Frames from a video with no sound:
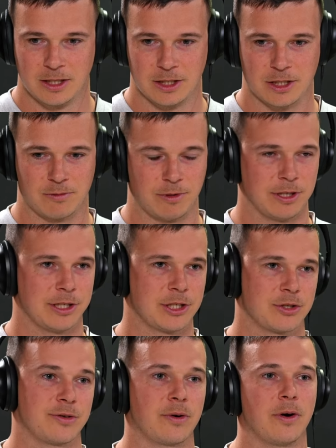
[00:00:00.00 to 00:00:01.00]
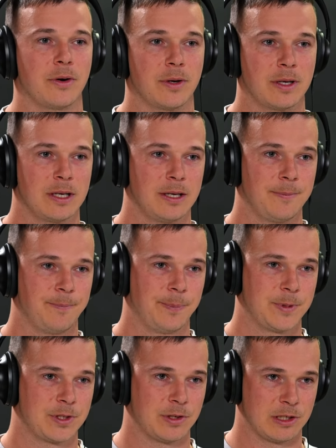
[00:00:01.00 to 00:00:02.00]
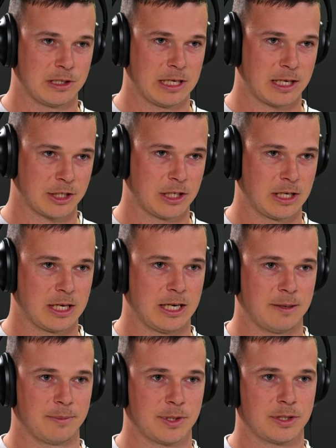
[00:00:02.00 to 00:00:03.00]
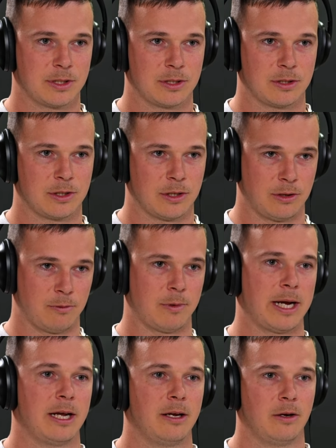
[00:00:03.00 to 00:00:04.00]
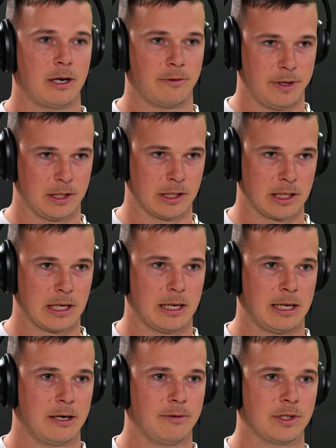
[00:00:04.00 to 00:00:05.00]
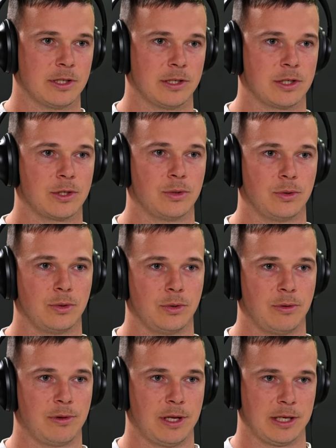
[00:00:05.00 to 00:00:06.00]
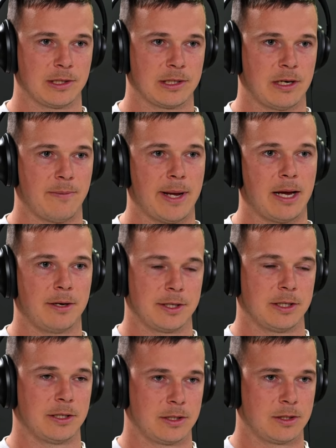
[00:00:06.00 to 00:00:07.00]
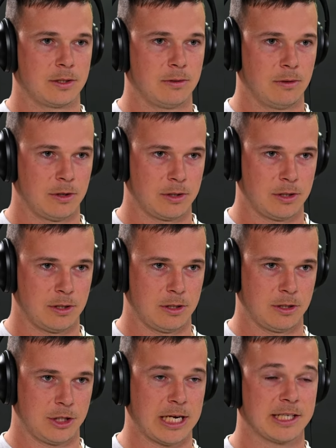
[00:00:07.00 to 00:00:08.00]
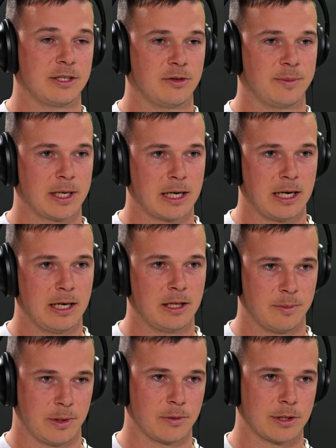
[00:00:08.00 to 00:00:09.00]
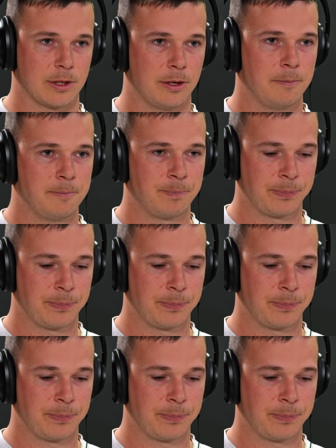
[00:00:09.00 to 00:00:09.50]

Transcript: just really strong. So the suction cups, so the way I rigged the car is there's two things that are mounted onto the chassis of my car, they're bolted on.